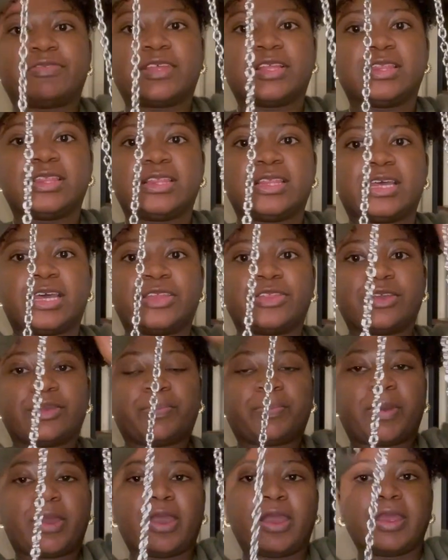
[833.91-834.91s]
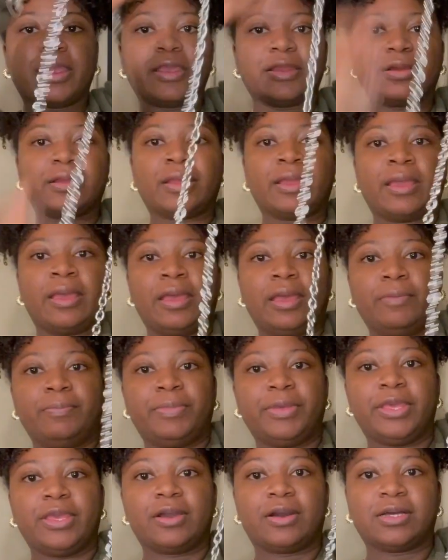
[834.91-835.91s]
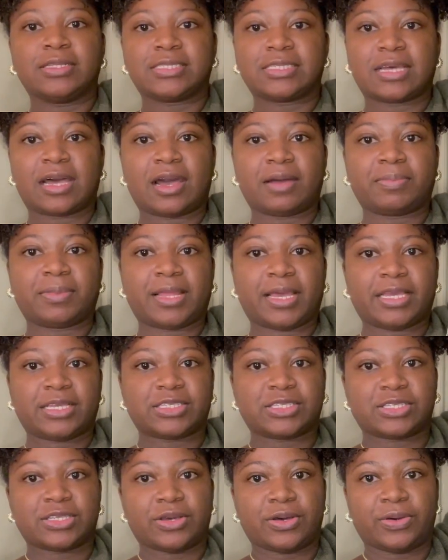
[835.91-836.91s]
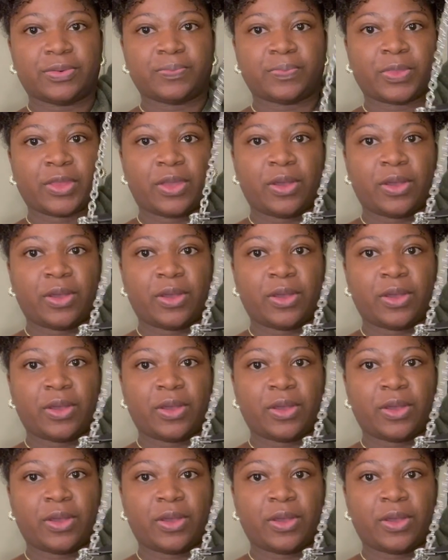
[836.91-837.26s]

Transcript: the leather part be on top like so.